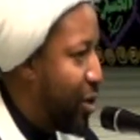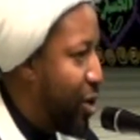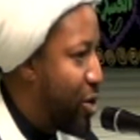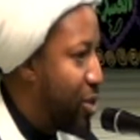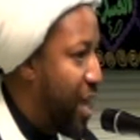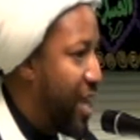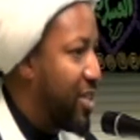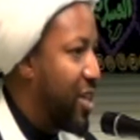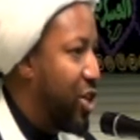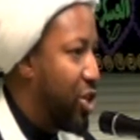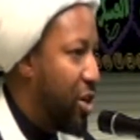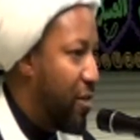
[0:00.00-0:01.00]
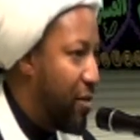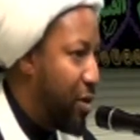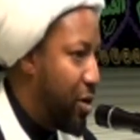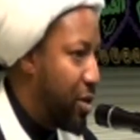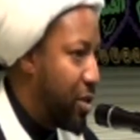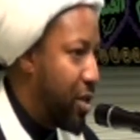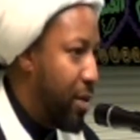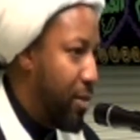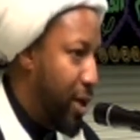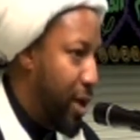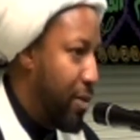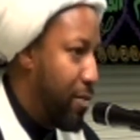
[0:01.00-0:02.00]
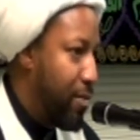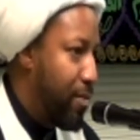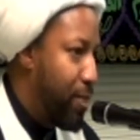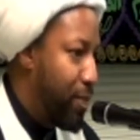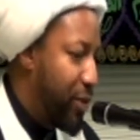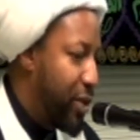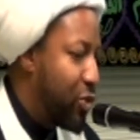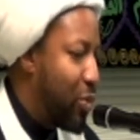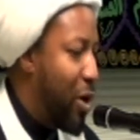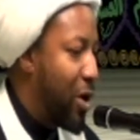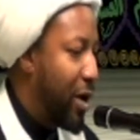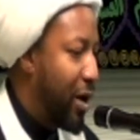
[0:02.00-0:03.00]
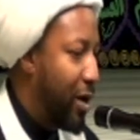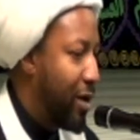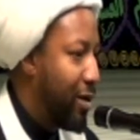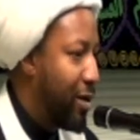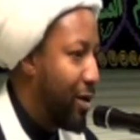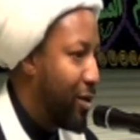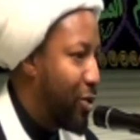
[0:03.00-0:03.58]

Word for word: and learned as they should have learned, that they became these walking,